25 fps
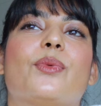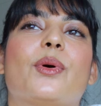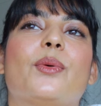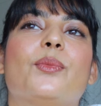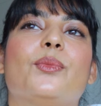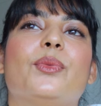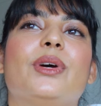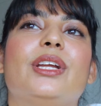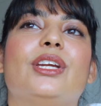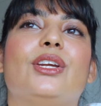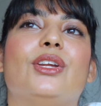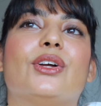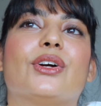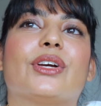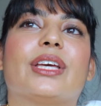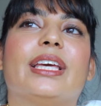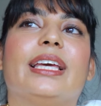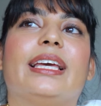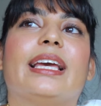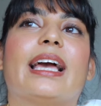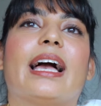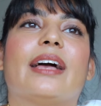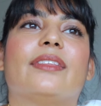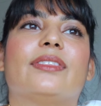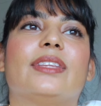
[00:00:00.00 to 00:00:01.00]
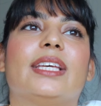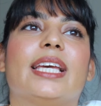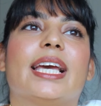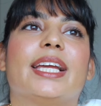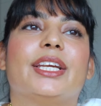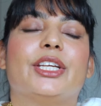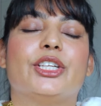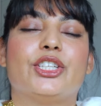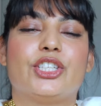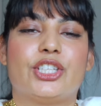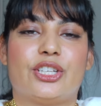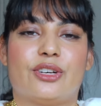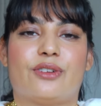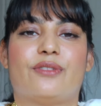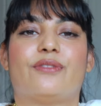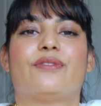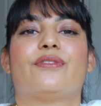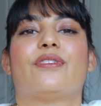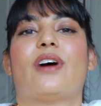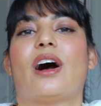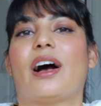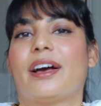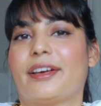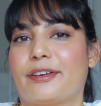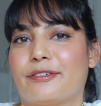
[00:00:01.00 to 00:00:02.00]
when we're looking at the energy of
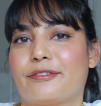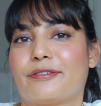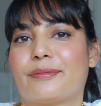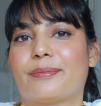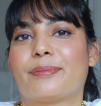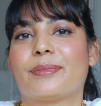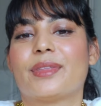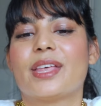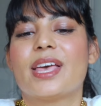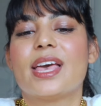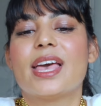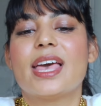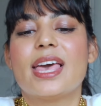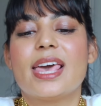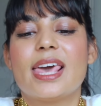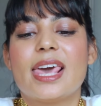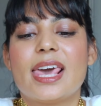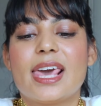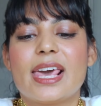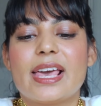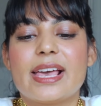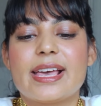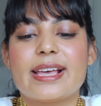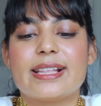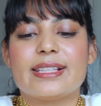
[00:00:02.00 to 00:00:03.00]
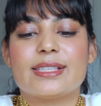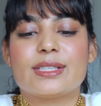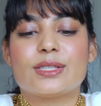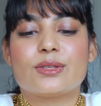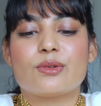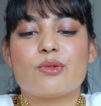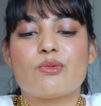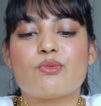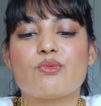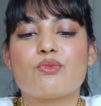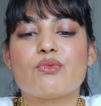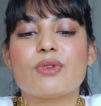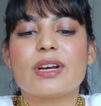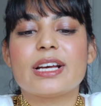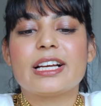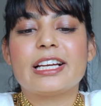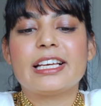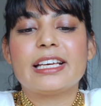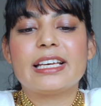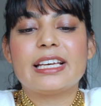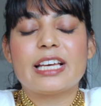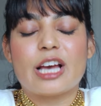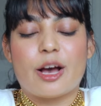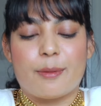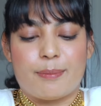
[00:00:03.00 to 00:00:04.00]
five, it's
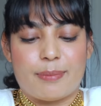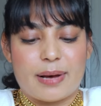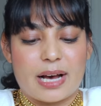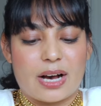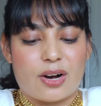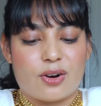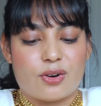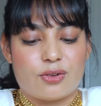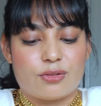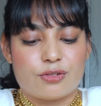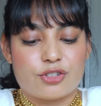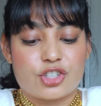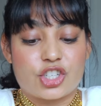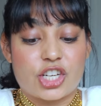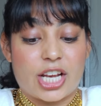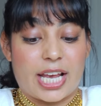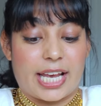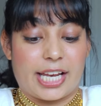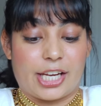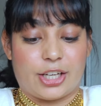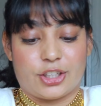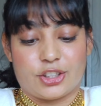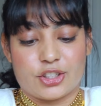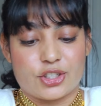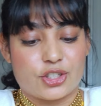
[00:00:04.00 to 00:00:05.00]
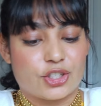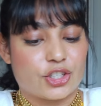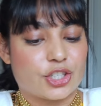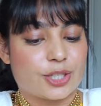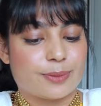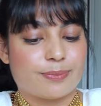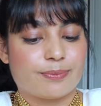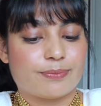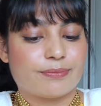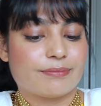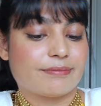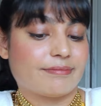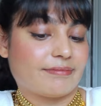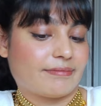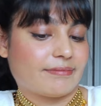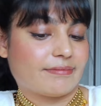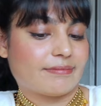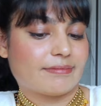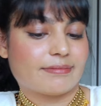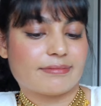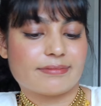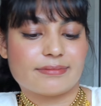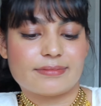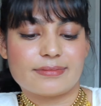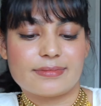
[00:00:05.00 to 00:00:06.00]
really about change,
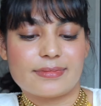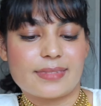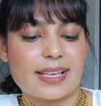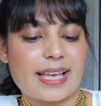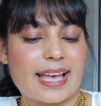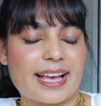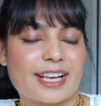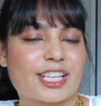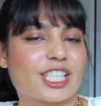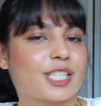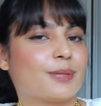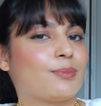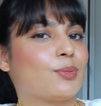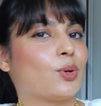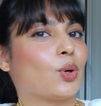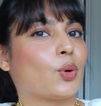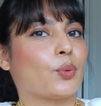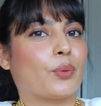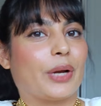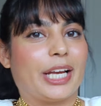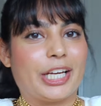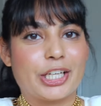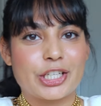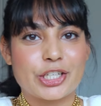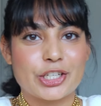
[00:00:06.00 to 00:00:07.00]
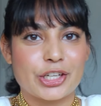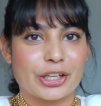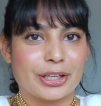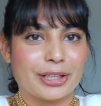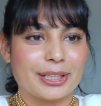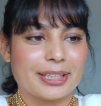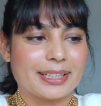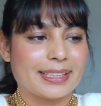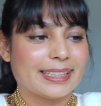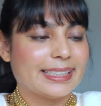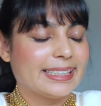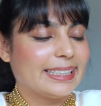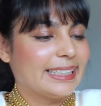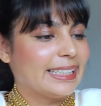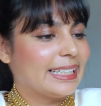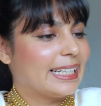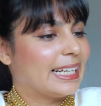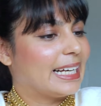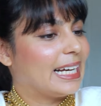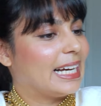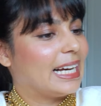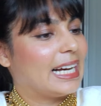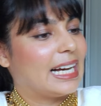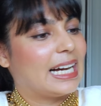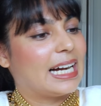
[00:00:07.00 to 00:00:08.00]
exploration.
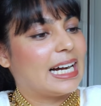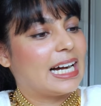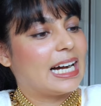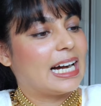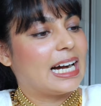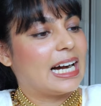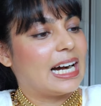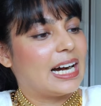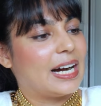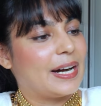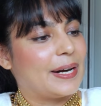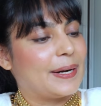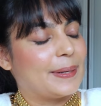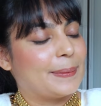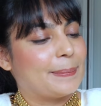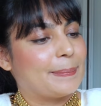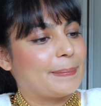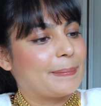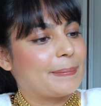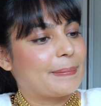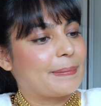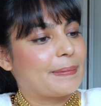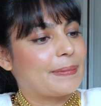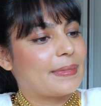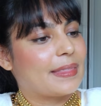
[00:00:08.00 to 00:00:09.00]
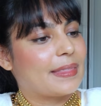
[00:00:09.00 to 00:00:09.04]
Um,